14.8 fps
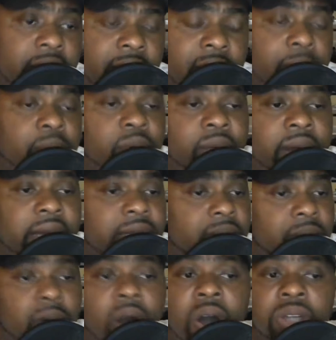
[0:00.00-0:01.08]
Cameron
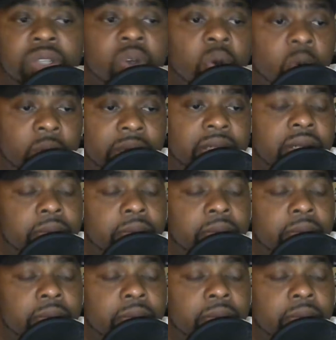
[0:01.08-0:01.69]
Ransom, also Quincy